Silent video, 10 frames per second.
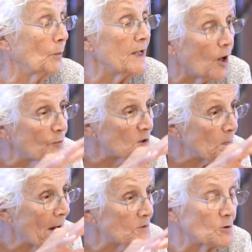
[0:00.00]
We are
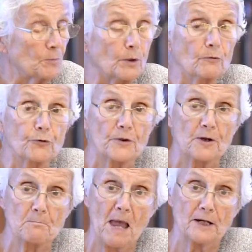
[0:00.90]
responsible for
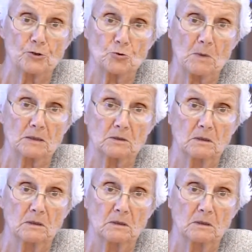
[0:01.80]
their management.